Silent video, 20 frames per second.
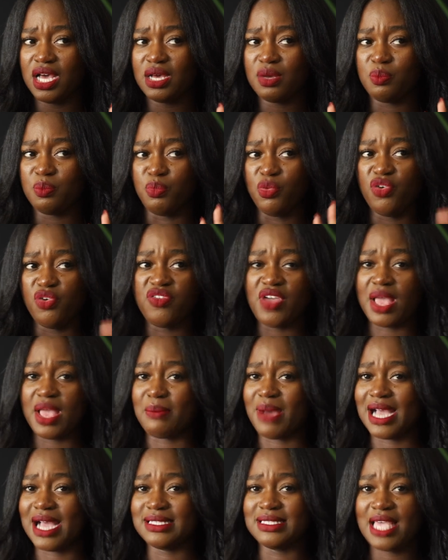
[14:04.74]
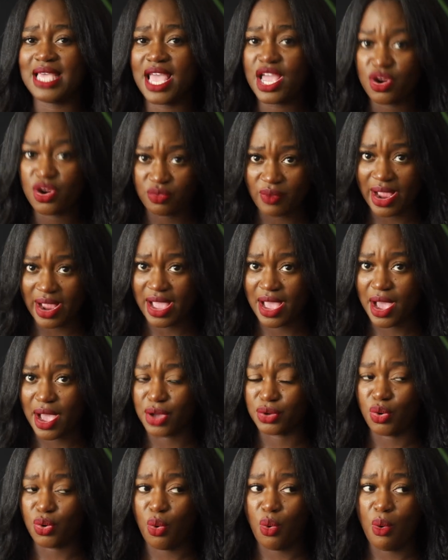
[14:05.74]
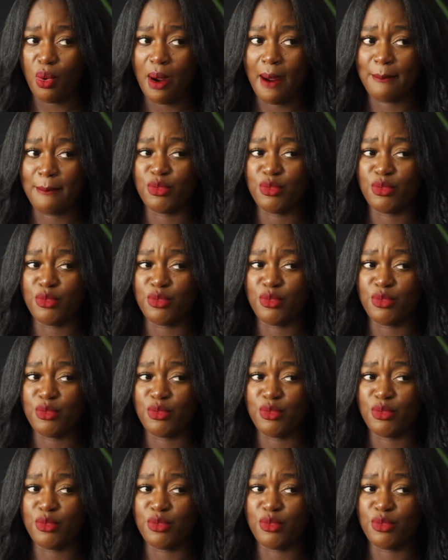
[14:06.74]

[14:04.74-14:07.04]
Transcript: moving my day around or